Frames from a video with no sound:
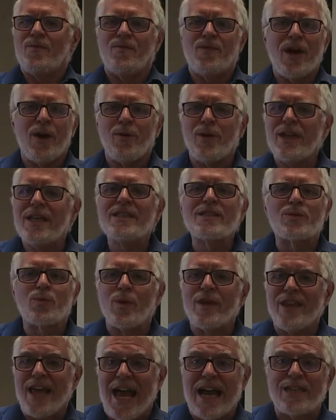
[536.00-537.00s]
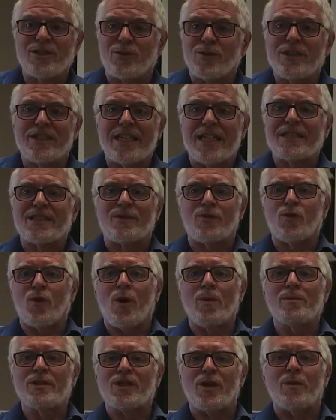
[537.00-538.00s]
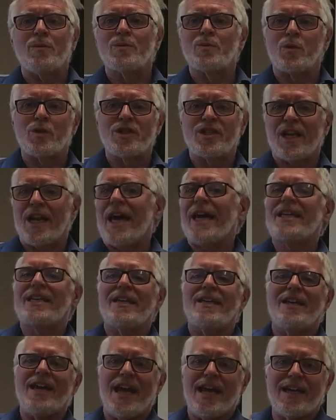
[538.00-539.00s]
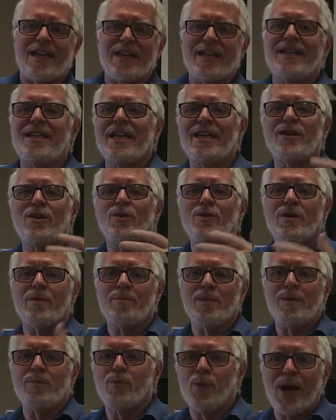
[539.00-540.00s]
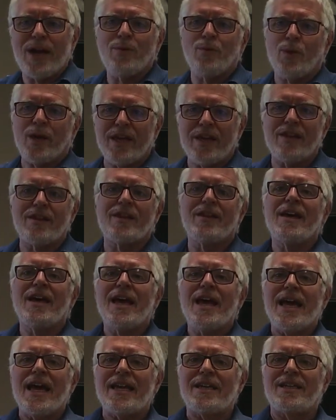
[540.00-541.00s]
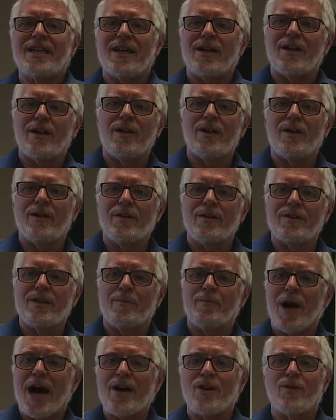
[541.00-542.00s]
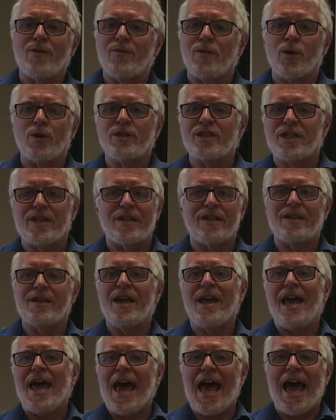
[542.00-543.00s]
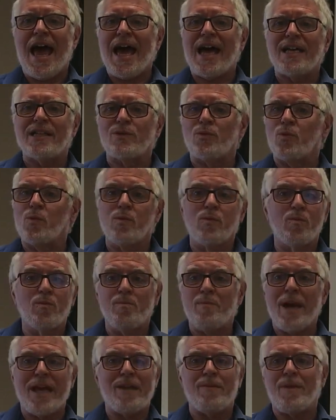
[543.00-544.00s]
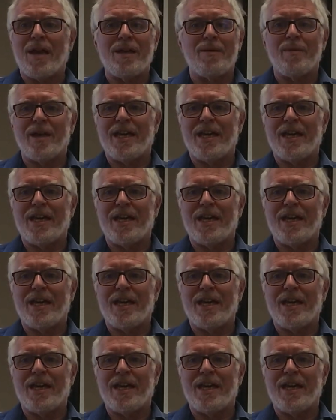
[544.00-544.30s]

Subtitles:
variants with extra sets of chromosomes were selected and continued to be bred with until the modern version has many, many,